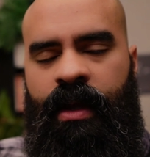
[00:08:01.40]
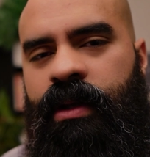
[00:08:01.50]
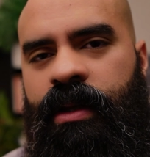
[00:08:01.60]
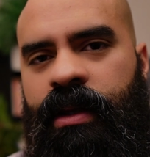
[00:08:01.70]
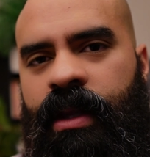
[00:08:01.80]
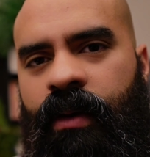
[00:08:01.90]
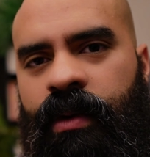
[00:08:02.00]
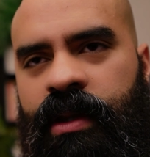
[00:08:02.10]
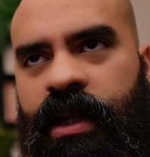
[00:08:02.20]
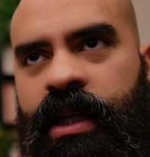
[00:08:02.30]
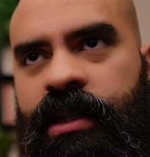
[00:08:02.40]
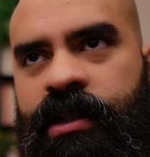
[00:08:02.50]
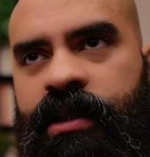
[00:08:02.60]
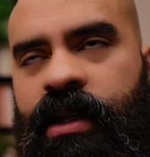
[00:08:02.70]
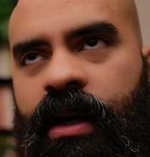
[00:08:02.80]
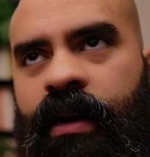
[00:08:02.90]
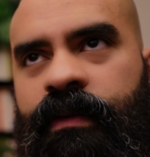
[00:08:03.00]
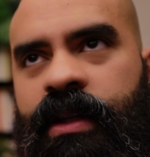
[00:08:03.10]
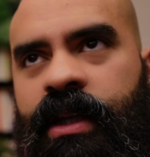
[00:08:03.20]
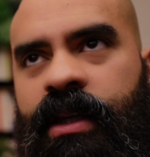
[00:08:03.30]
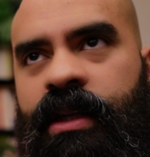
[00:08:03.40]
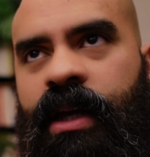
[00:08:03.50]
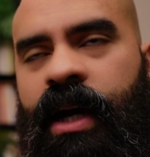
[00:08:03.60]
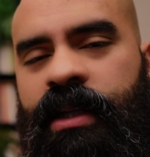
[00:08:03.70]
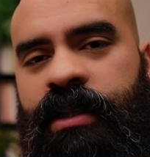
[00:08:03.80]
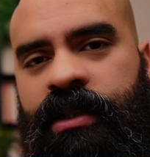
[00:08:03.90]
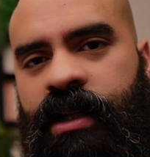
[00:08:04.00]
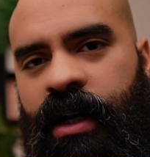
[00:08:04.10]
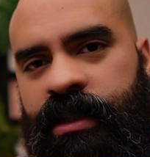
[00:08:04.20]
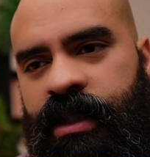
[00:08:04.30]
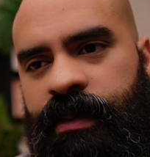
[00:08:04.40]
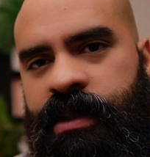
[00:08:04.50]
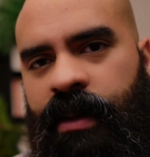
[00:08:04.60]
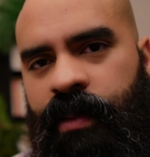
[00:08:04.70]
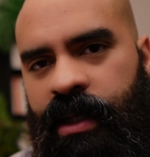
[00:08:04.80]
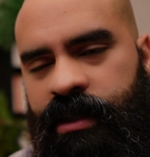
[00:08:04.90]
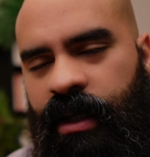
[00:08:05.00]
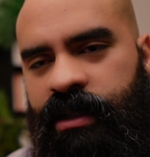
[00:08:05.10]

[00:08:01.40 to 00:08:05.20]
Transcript: Now, with each of the high-touch concepts that Pink talks about,